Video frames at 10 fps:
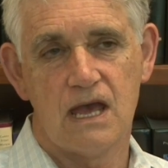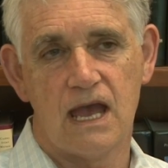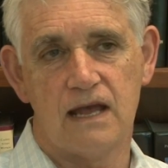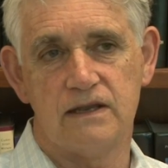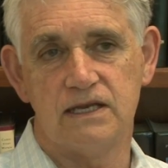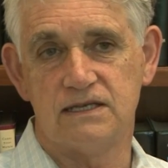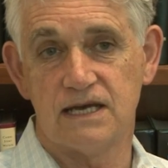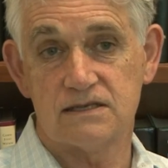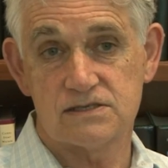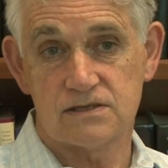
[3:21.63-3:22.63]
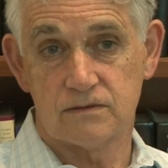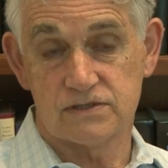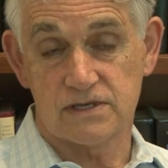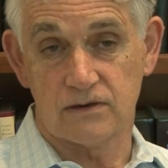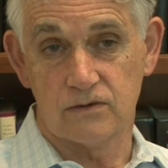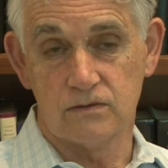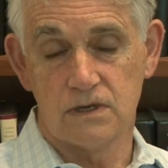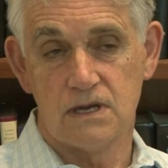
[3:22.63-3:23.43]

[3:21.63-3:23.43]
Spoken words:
And it does so